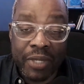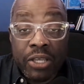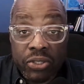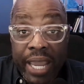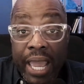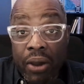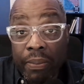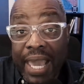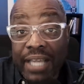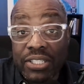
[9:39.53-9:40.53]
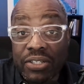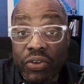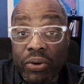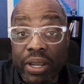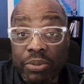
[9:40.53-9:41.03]
So now imagine if
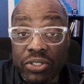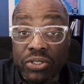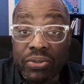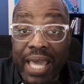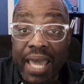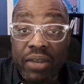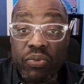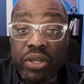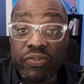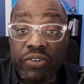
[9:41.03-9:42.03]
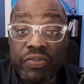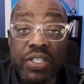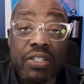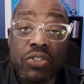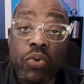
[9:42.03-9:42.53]
you're able to do that with 15
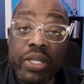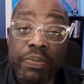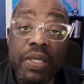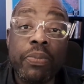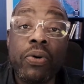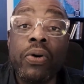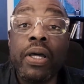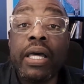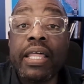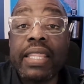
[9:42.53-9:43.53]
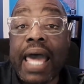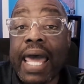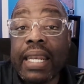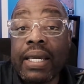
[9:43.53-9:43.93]
to 20 people that